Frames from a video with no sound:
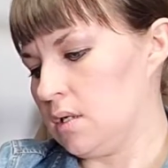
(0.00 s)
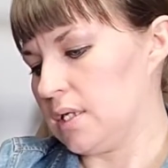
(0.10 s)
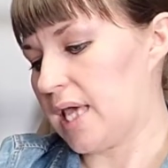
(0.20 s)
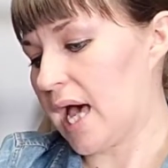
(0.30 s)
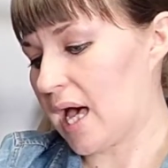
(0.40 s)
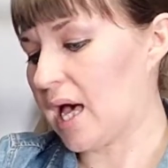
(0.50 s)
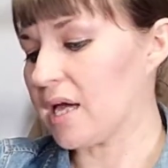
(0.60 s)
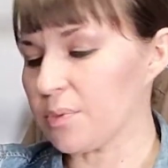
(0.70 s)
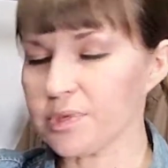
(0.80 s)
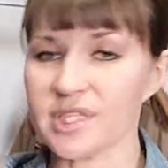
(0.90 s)
Yeah,
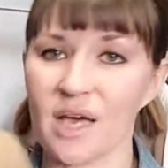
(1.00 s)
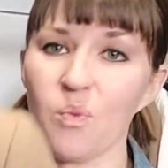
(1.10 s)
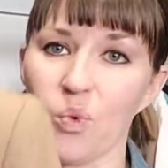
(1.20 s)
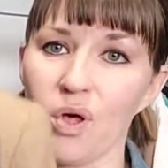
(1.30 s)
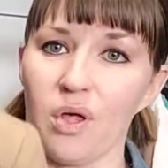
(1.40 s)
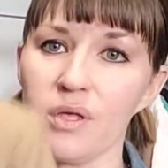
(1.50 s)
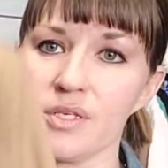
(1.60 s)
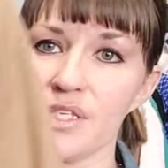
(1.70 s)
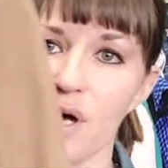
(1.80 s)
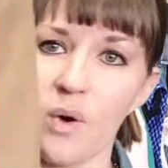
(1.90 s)
100% wool.
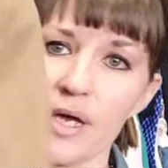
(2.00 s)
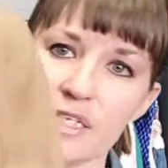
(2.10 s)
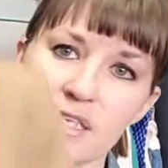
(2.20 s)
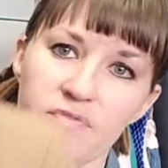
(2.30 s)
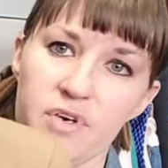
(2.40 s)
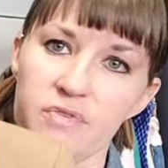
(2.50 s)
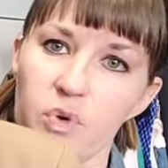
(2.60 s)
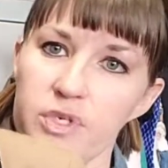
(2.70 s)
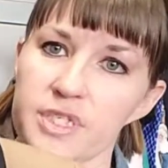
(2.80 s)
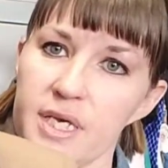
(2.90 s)
So, except for, of
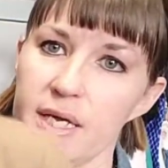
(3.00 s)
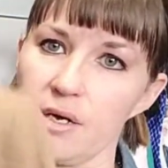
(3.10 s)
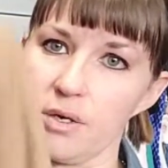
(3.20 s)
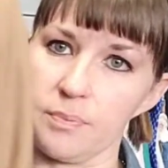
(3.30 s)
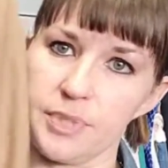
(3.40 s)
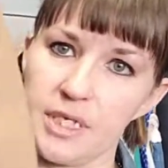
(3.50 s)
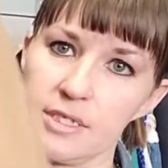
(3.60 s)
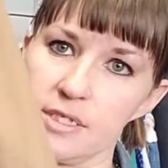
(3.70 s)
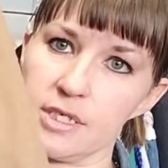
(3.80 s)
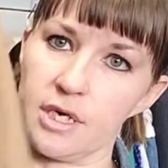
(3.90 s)
course, the inner
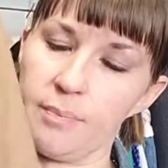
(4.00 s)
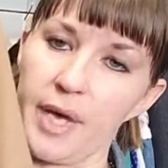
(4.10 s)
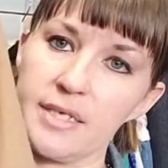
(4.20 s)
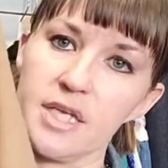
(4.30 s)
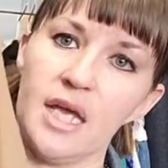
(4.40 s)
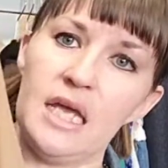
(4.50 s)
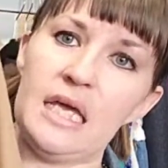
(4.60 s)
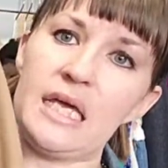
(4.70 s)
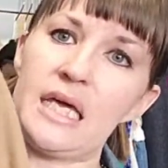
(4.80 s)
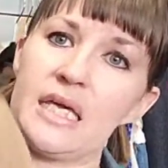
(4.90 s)
pieces here, but
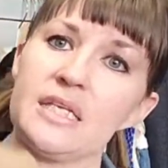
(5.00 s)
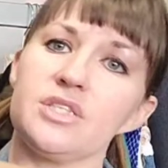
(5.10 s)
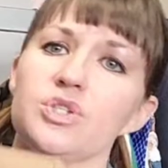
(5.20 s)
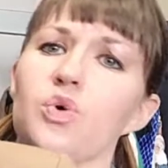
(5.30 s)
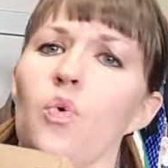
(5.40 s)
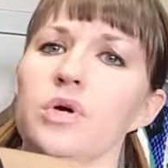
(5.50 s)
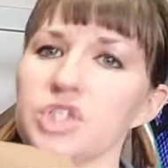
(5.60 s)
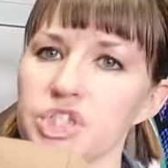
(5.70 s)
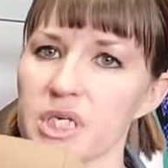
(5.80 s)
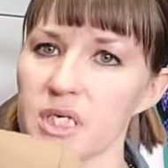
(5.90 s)
it is
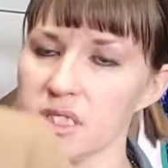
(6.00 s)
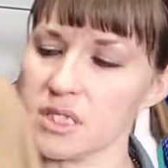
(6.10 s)
gorgeous.